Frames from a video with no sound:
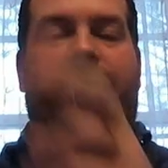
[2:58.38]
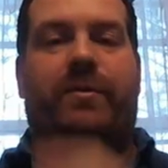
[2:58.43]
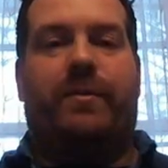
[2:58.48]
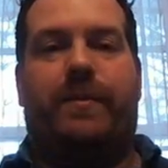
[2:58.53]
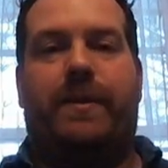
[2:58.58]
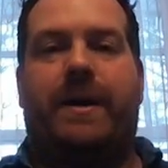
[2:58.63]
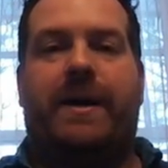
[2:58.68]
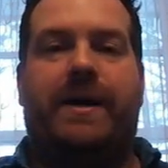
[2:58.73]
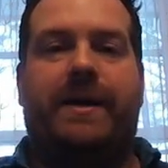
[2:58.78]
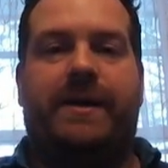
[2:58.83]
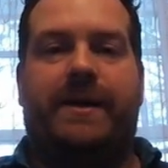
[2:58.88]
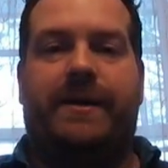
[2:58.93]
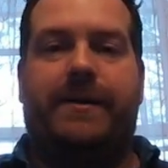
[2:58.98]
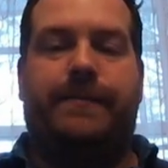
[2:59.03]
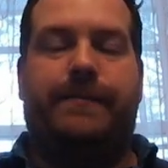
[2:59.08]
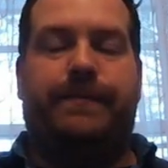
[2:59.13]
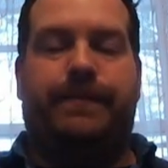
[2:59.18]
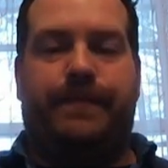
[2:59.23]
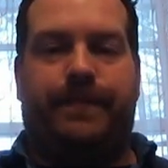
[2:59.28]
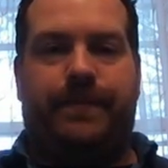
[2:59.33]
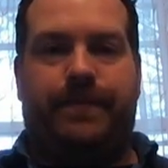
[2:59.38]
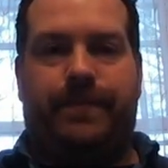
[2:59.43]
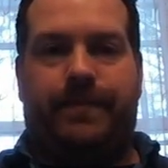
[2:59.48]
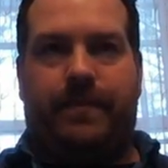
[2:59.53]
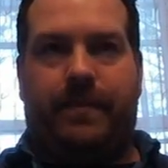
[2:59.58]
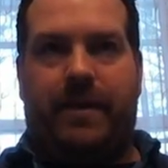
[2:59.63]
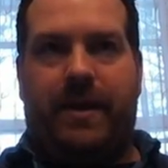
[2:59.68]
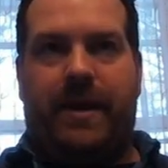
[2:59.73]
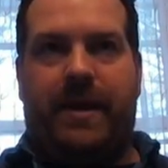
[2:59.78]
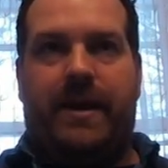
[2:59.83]
little pocket
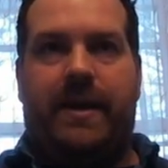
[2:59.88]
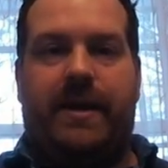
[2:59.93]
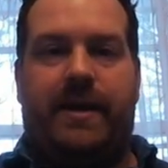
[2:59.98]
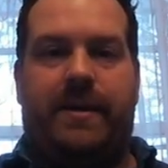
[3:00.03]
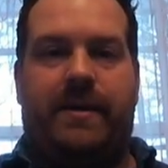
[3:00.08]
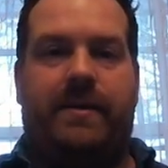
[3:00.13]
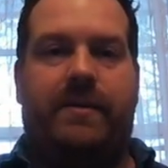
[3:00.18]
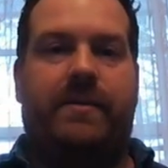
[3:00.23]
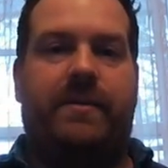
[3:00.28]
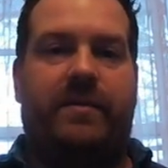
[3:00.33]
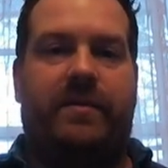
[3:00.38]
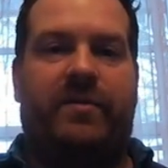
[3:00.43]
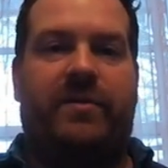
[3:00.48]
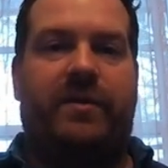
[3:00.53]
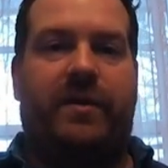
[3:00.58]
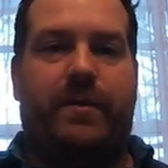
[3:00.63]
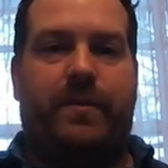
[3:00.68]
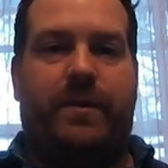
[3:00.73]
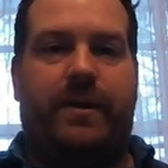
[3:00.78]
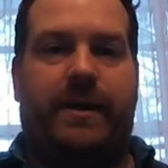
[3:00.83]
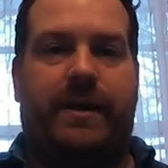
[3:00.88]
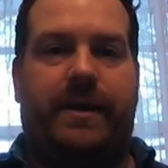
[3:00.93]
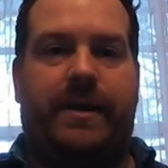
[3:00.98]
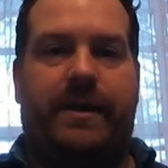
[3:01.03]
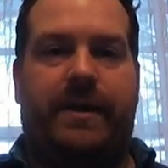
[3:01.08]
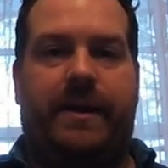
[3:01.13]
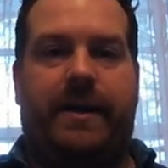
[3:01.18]
and started bringing it